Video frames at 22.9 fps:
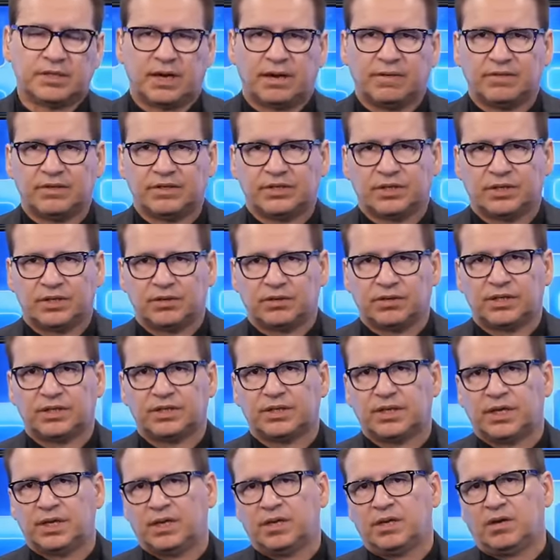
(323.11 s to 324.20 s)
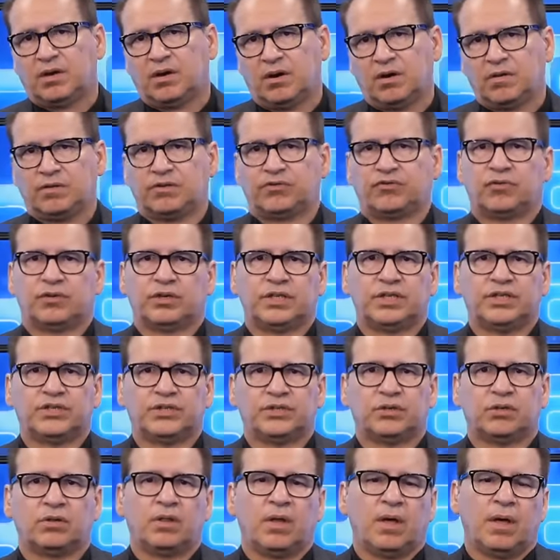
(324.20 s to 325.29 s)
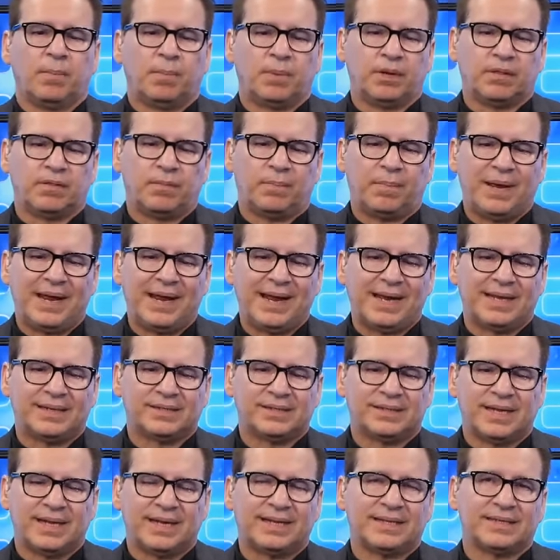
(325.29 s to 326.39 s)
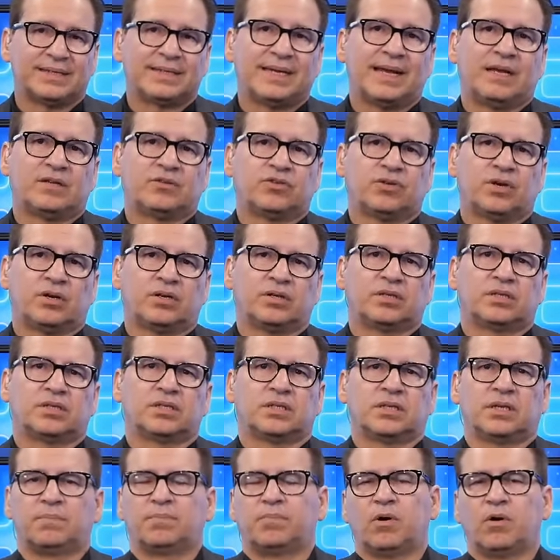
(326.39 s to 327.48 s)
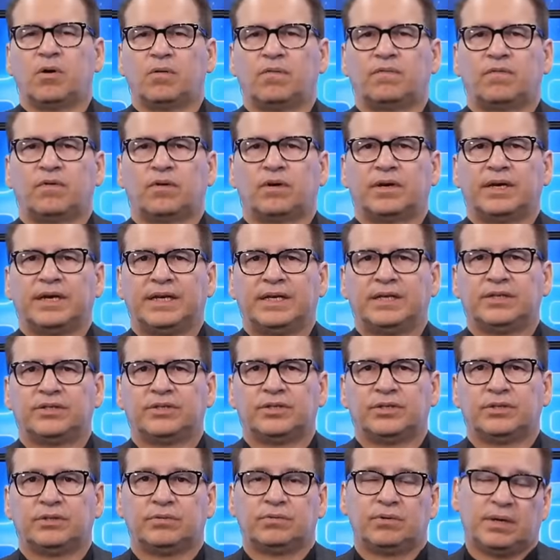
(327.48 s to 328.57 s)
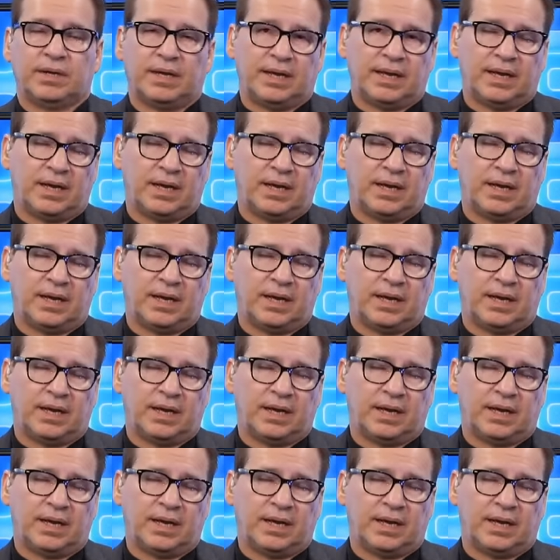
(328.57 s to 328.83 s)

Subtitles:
Obviously, securities are the traditional, but in the past, that has now started to slip over into